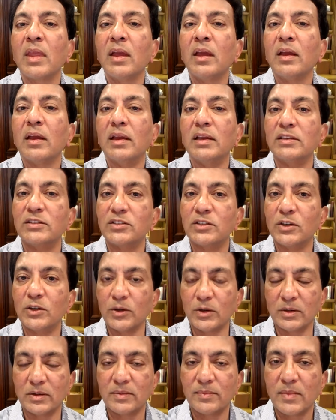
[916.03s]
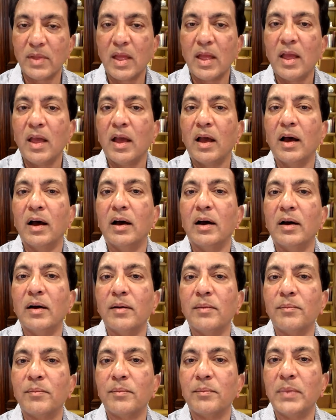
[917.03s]
is good.
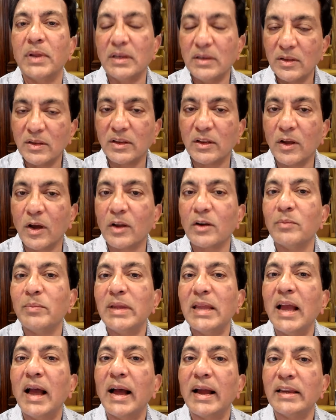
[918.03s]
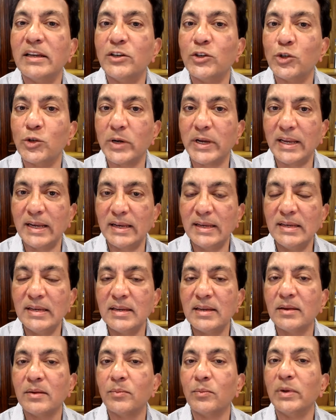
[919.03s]
But you got to be hydrated
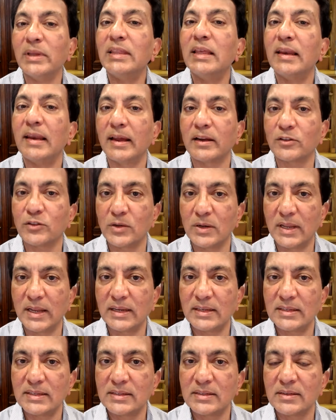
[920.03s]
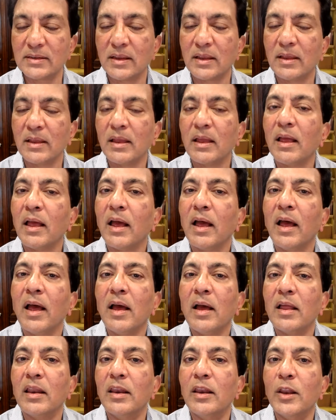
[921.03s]
with electrolytes.
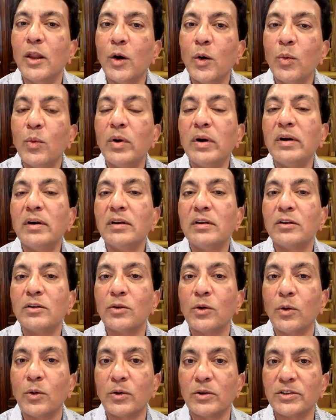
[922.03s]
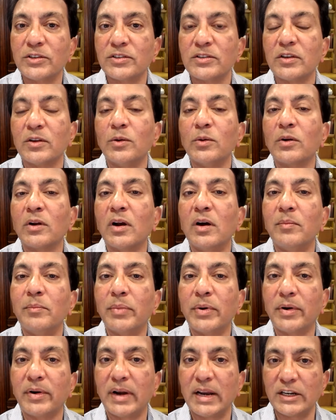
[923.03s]
Lower torso
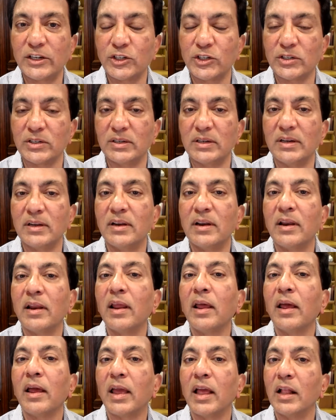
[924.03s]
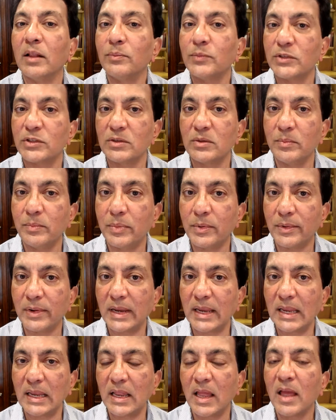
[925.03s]
compression helps to
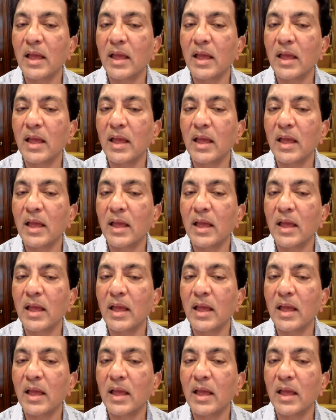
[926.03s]
bring